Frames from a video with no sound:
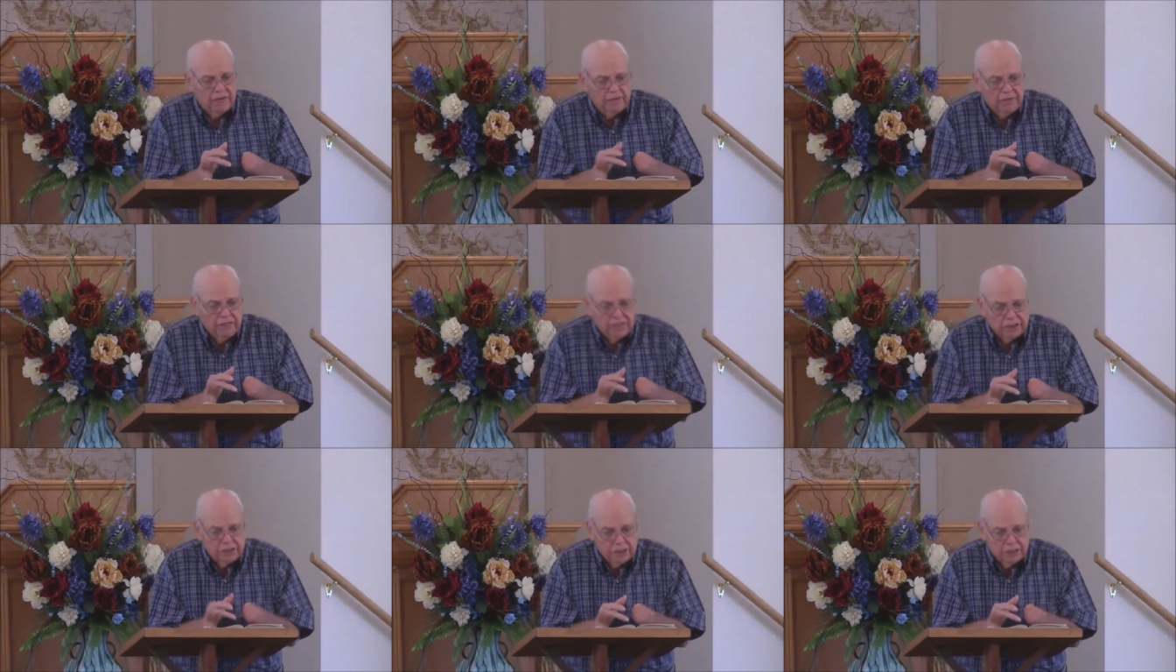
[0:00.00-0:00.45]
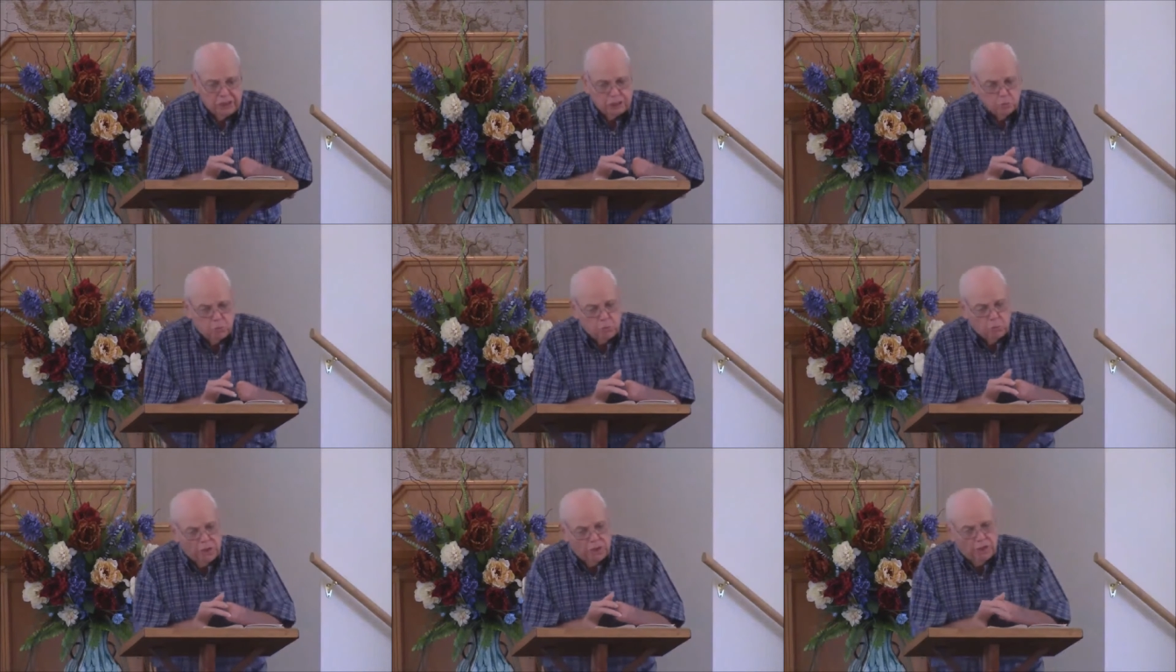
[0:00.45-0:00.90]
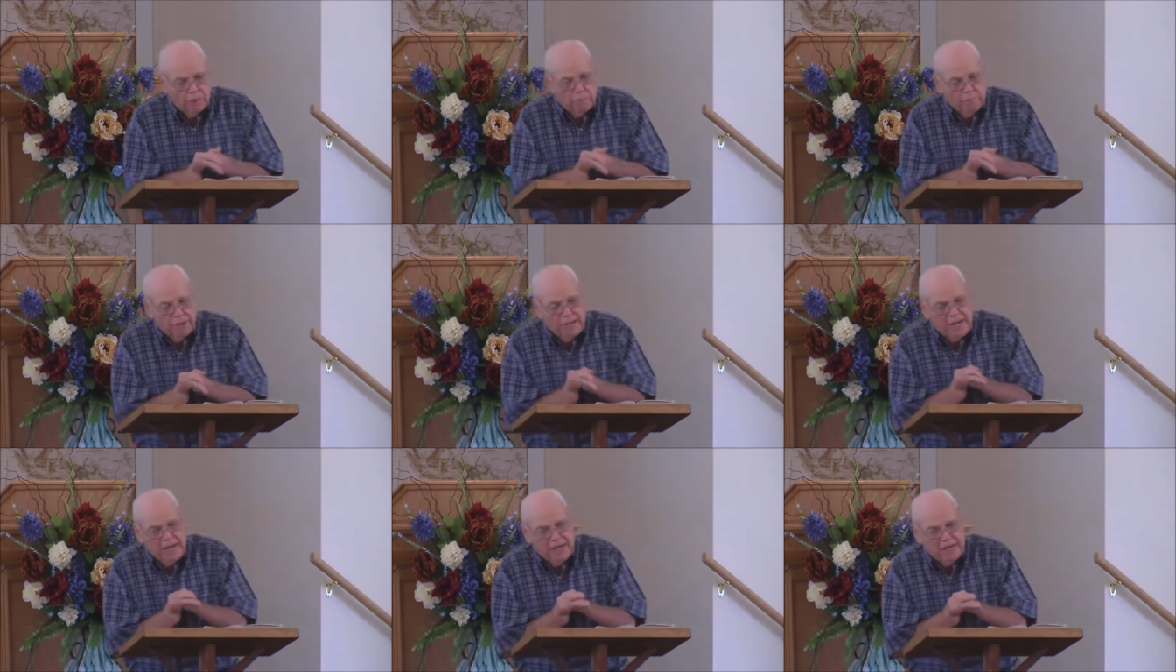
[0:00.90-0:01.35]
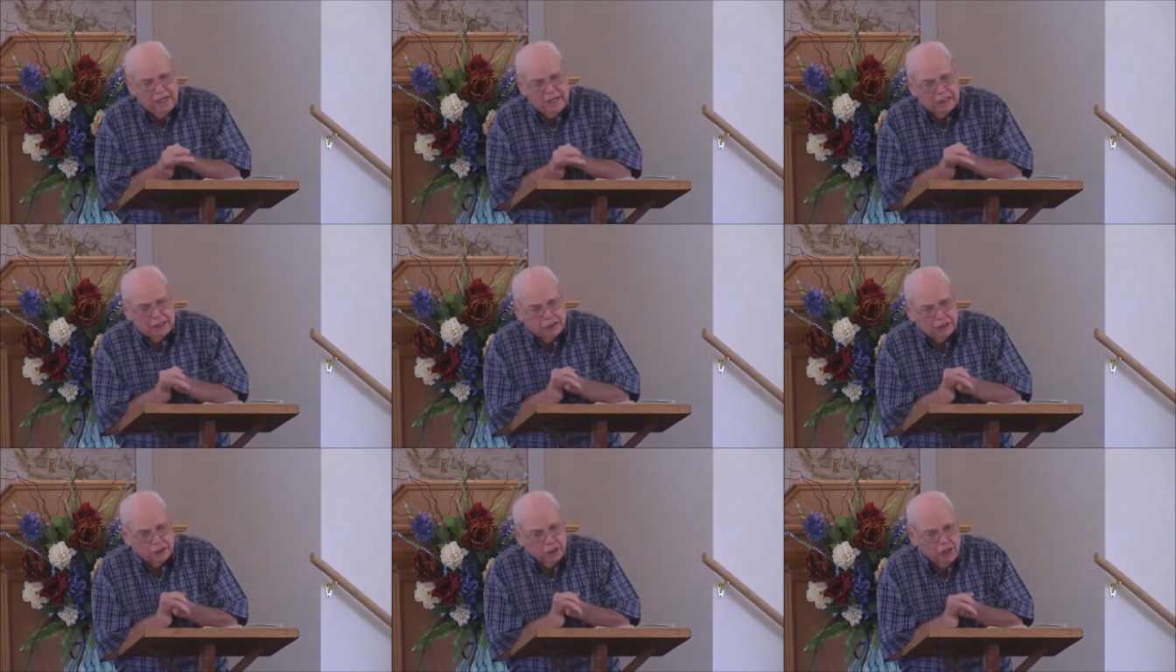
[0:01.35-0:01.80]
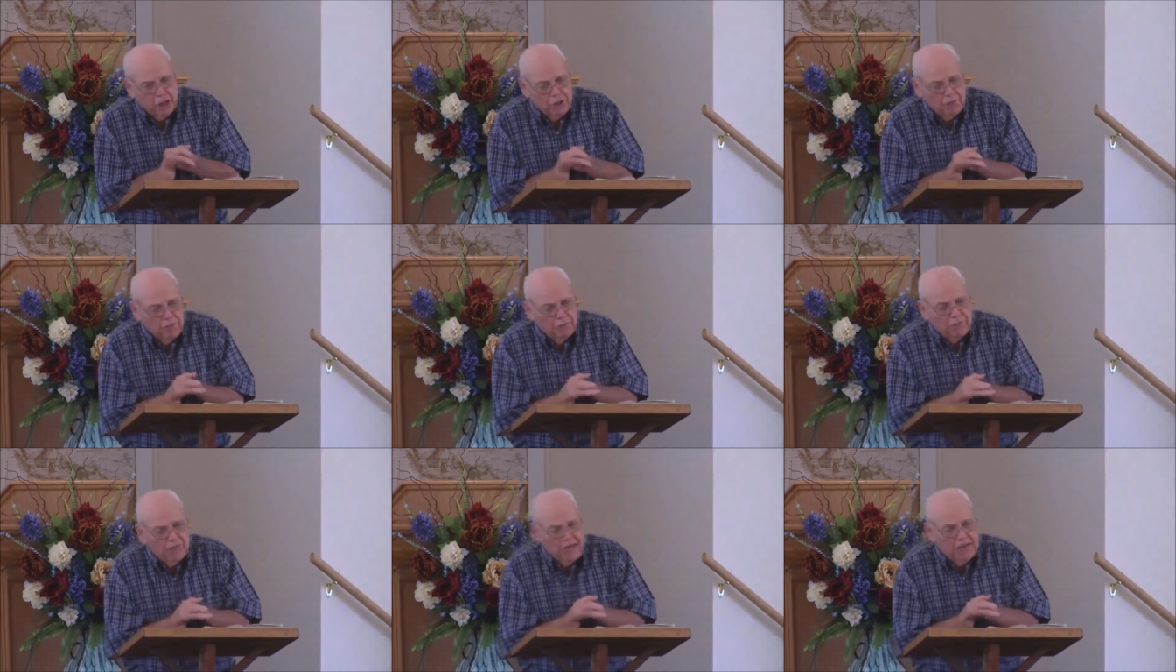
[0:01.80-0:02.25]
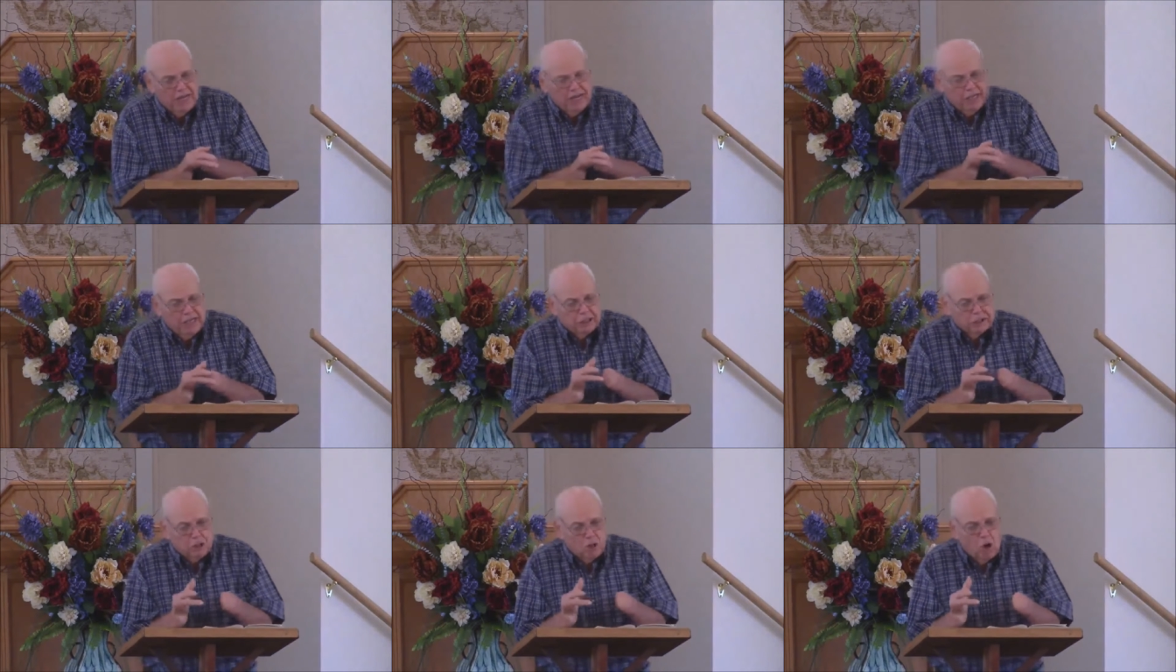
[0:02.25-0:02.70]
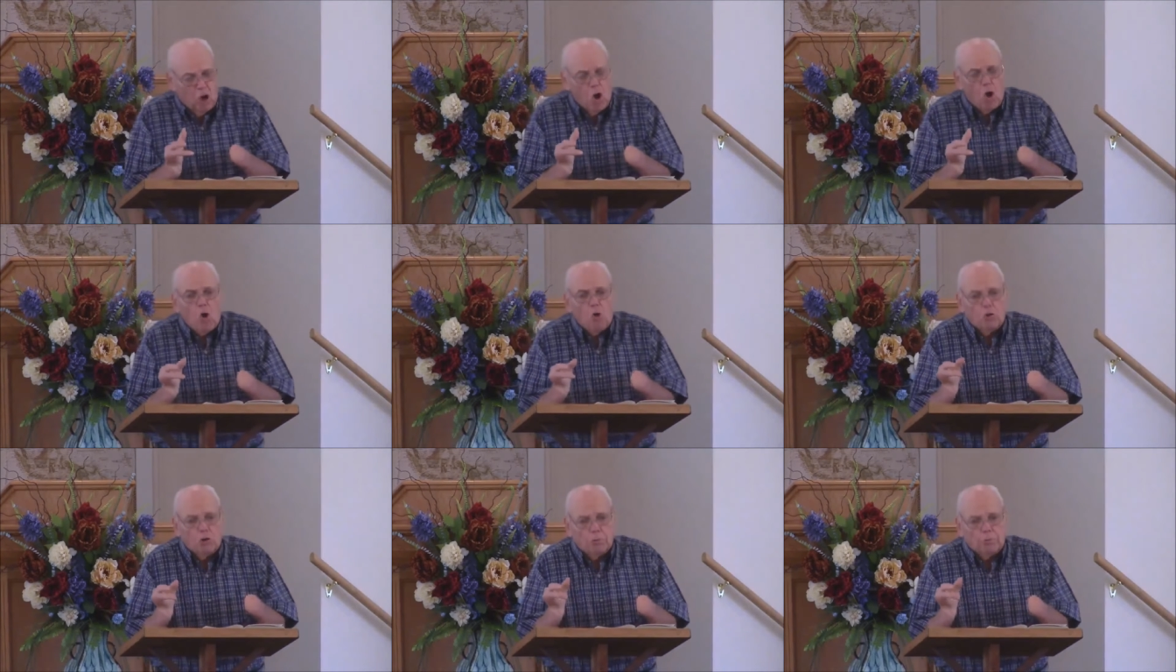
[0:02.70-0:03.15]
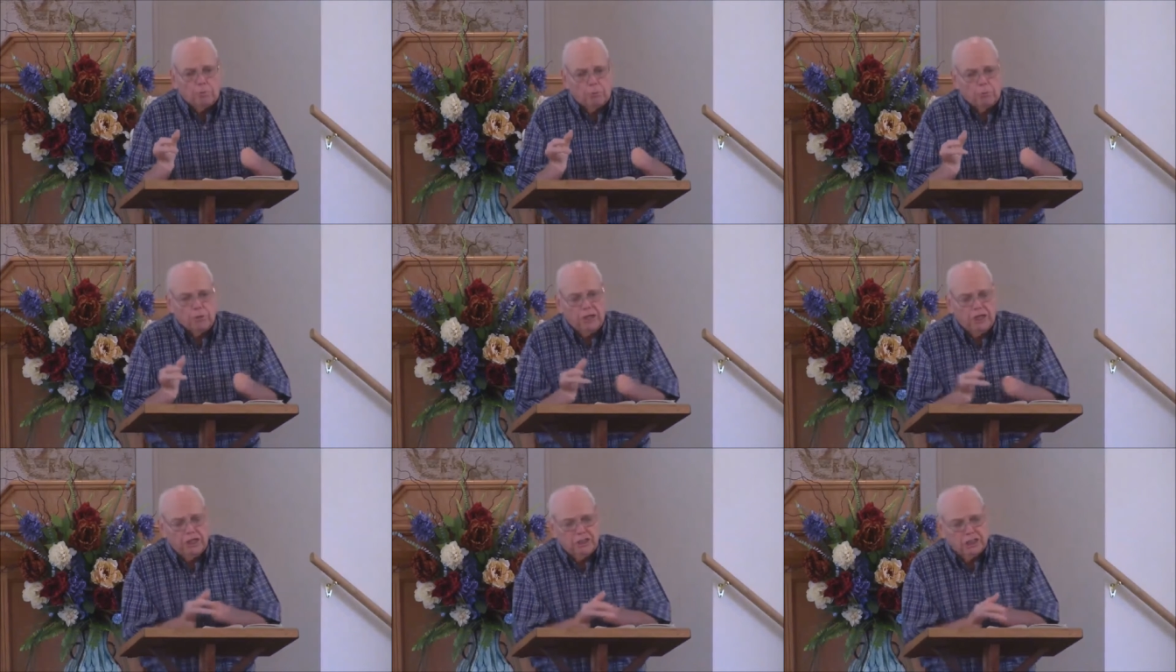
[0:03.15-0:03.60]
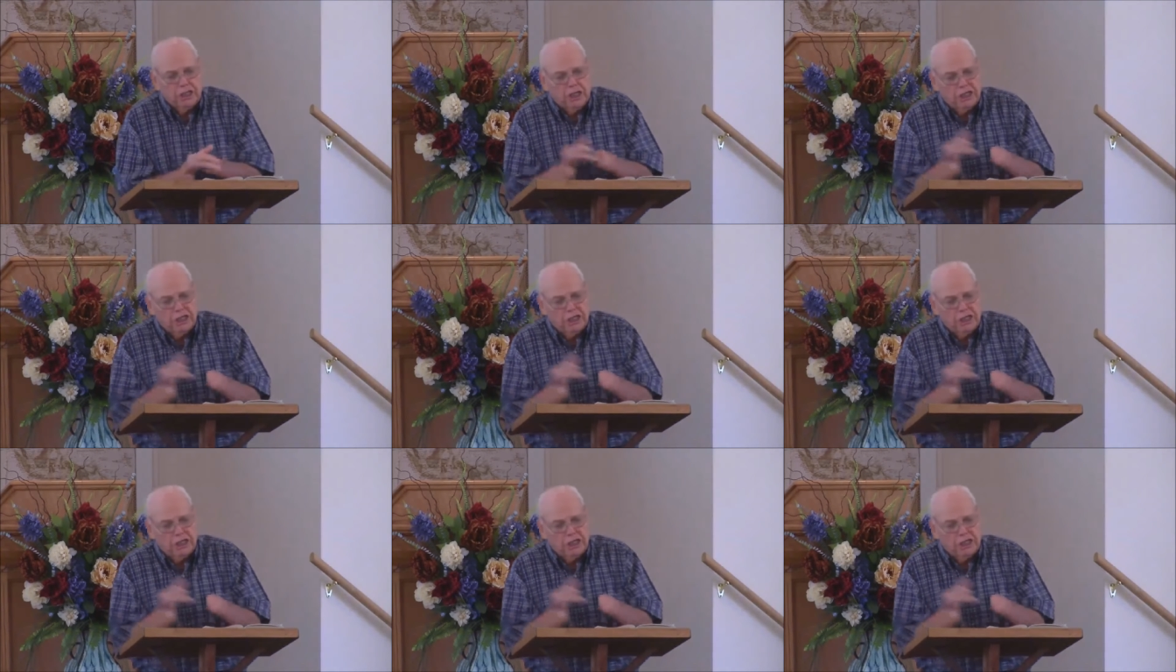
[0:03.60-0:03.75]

this is when a man that is called to preach,